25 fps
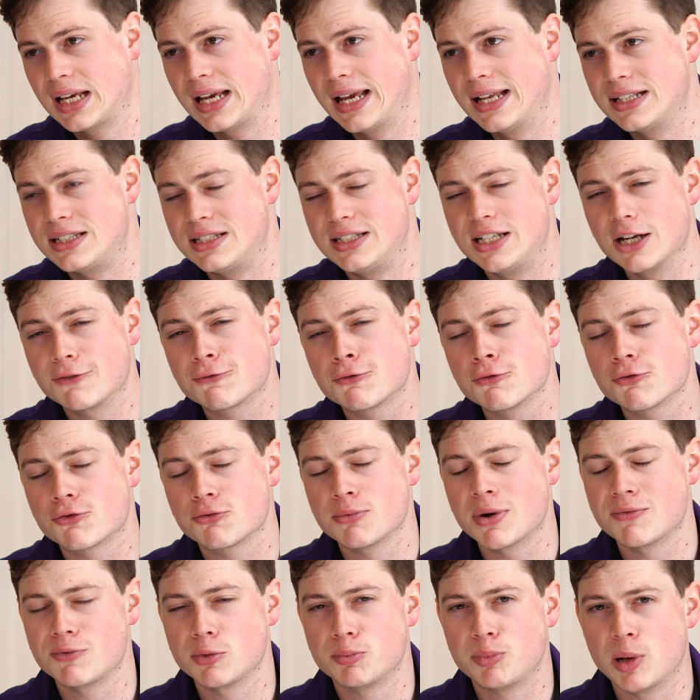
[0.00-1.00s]
it's different
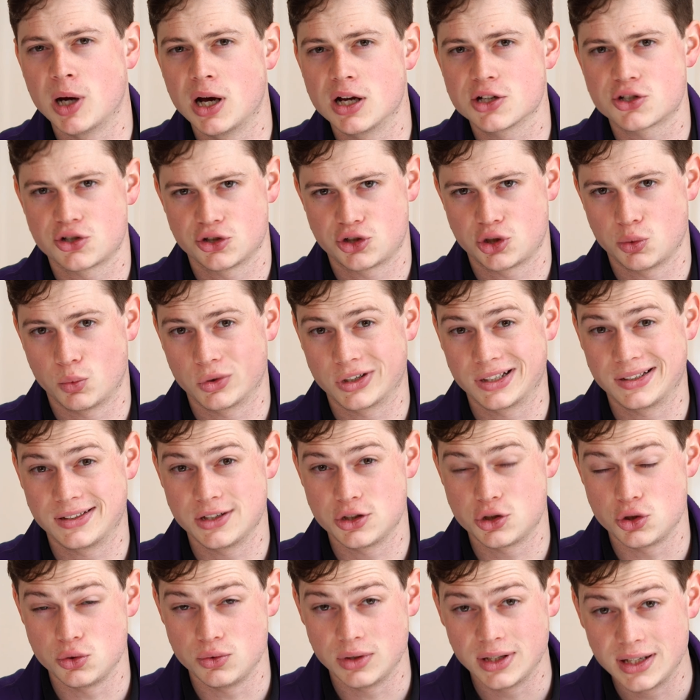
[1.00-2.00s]
from every person as to what it
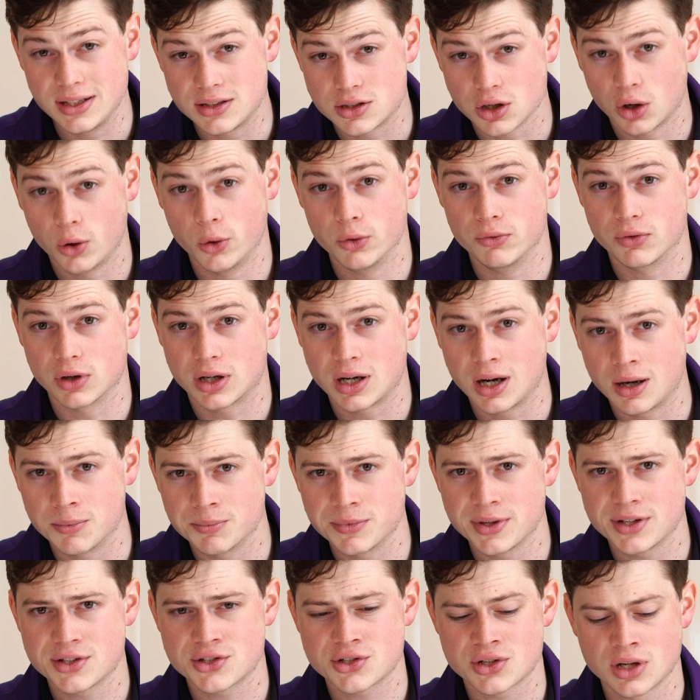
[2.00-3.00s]
is you need to overcome
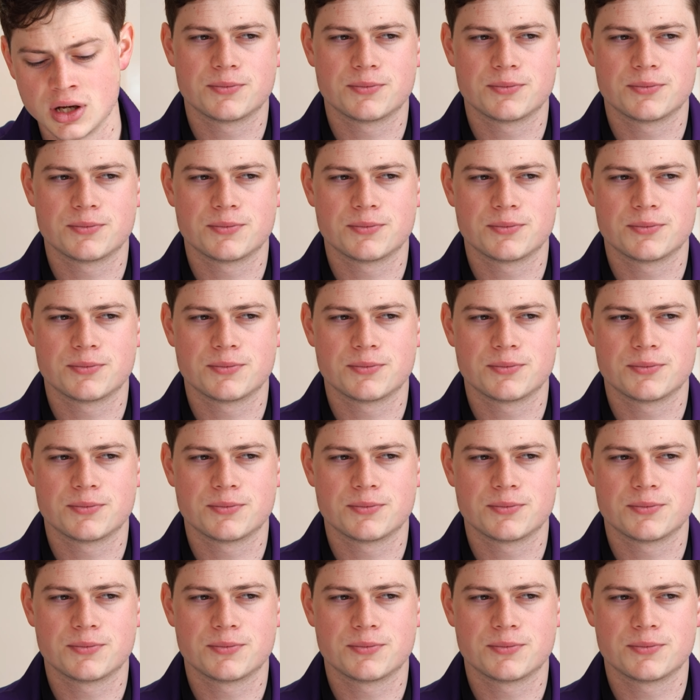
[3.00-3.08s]
this.